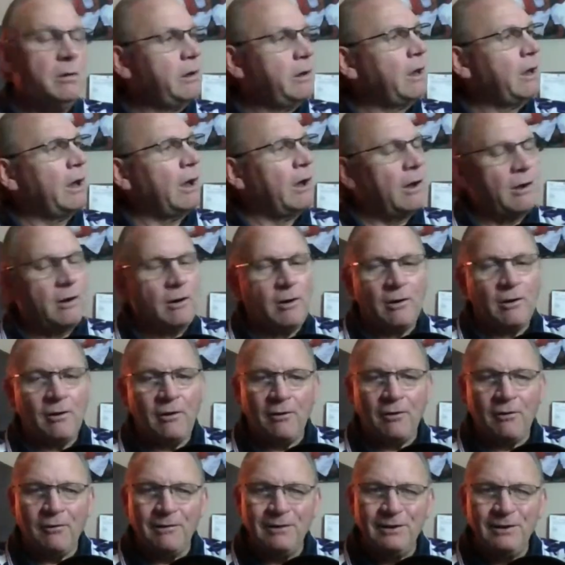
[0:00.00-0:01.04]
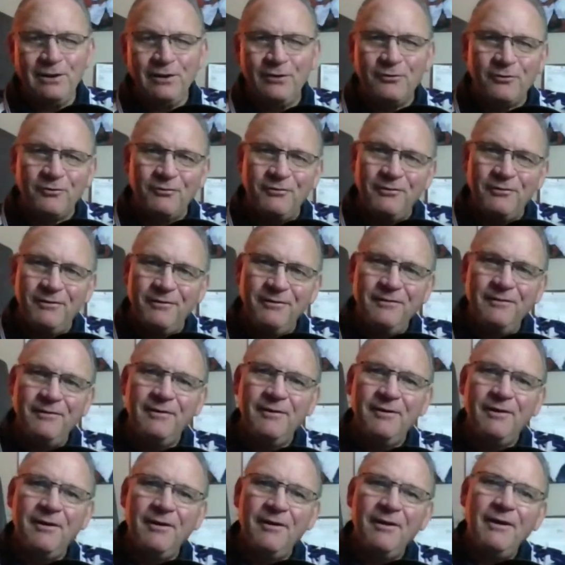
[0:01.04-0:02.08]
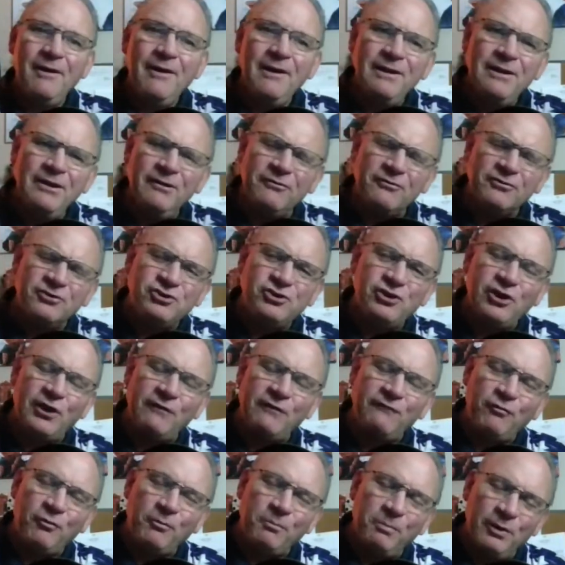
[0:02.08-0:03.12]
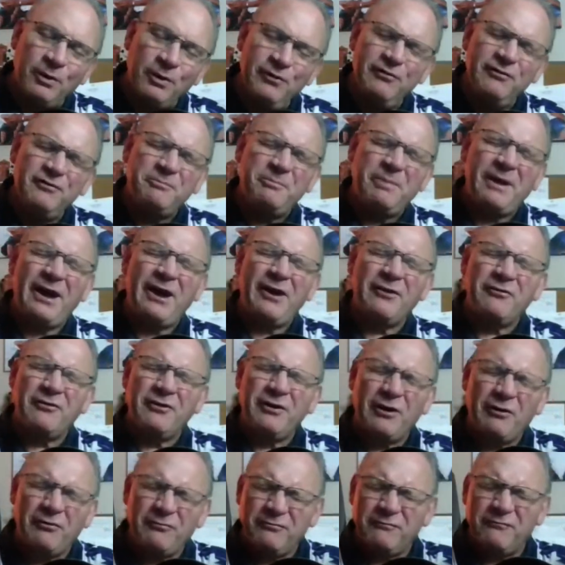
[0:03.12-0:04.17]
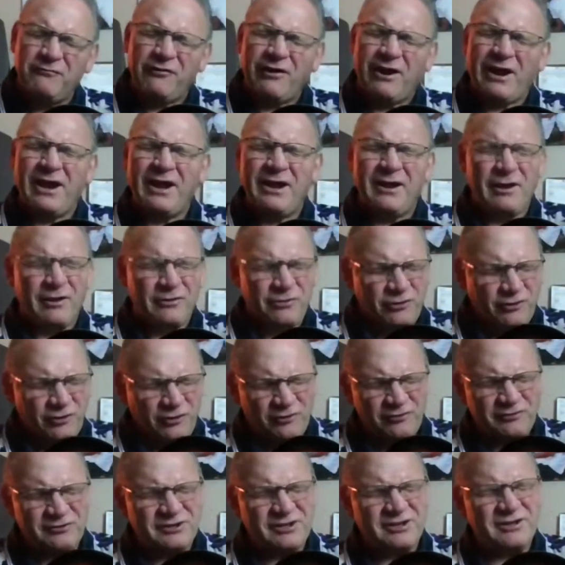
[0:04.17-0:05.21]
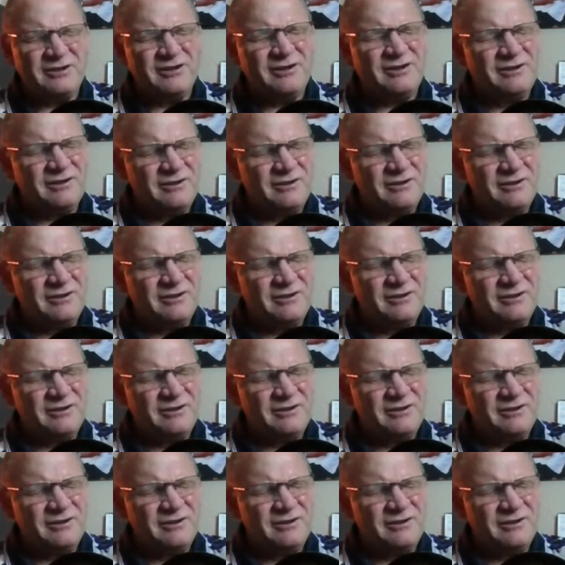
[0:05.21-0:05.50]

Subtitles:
Oh, little shuffle blues pattern on Thursday.